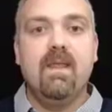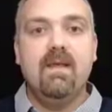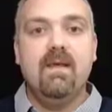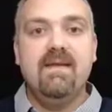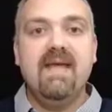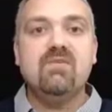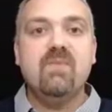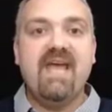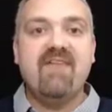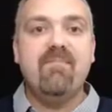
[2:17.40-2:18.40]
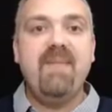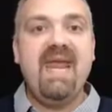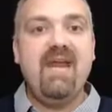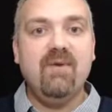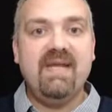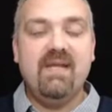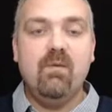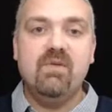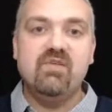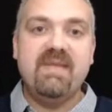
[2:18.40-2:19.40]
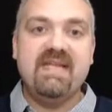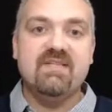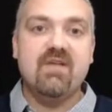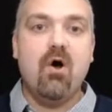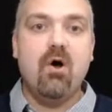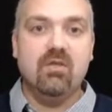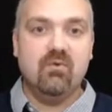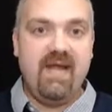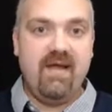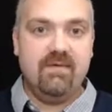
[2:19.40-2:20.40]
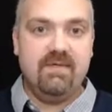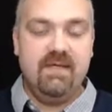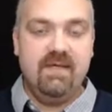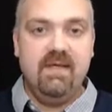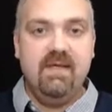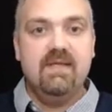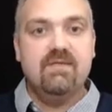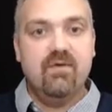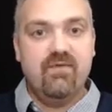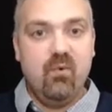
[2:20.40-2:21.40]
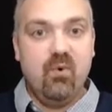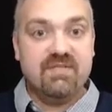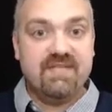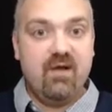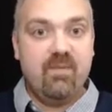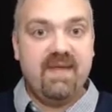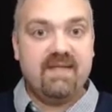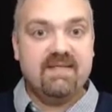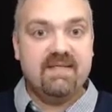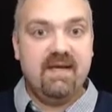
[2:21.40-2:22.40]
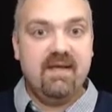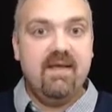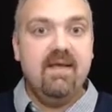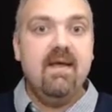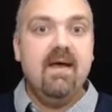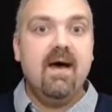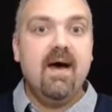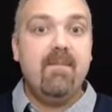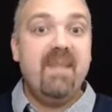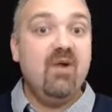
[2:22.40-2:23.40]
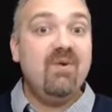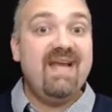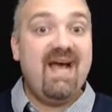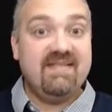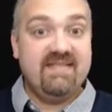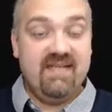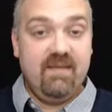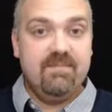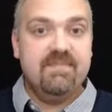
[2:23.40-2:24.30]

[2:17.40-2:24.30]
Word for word: Next, we have peri, which means all around. So a few words to help that stick. Uh, periosteum.